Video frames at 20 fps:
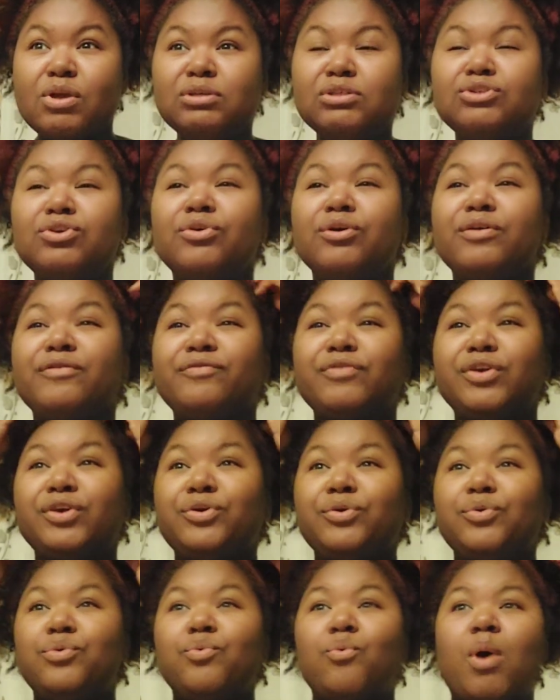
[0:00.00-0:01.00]
So if
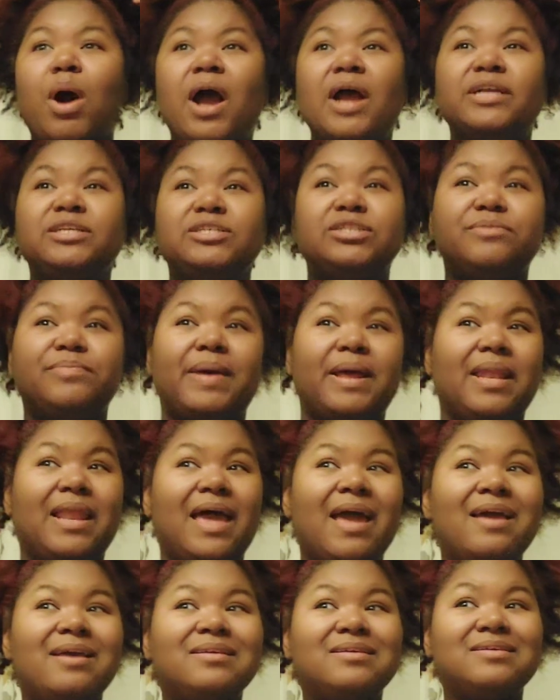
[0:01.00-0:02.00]
you watched my
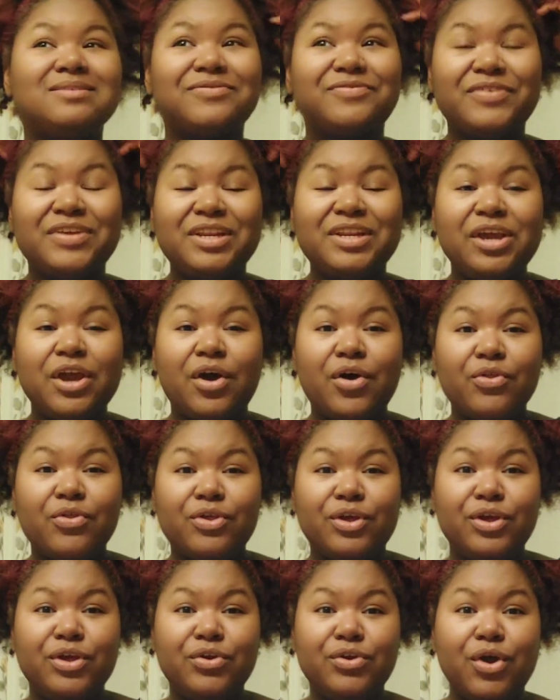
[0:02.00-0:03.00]
last video,
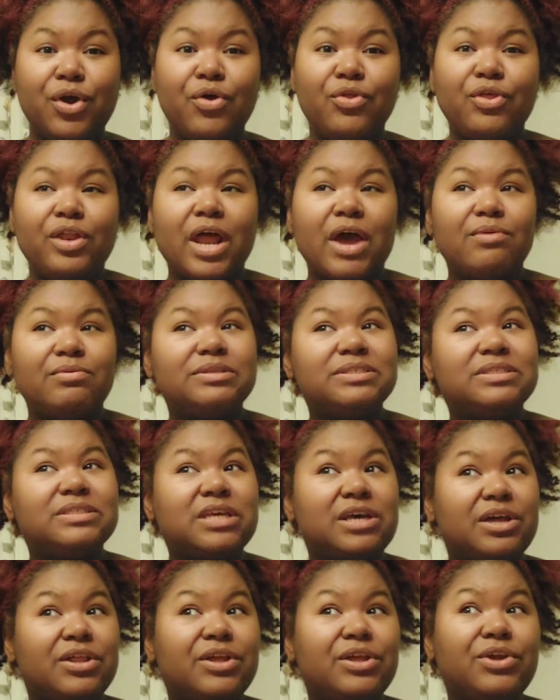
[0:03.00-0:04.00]
then you know that I was
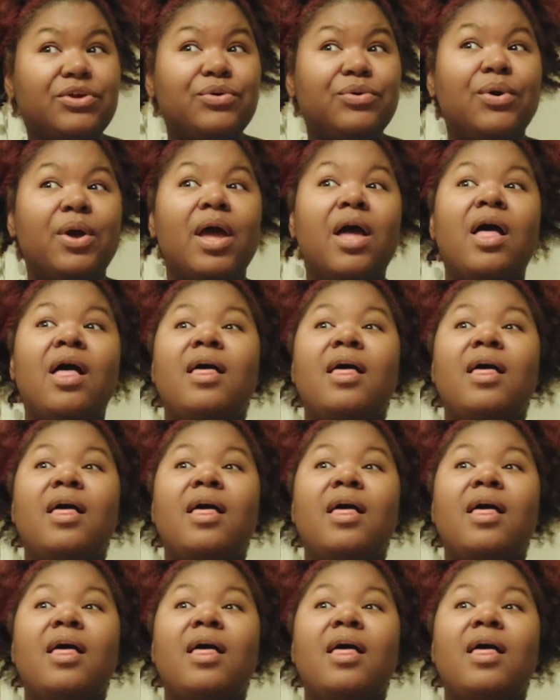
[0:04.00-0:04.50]
telling you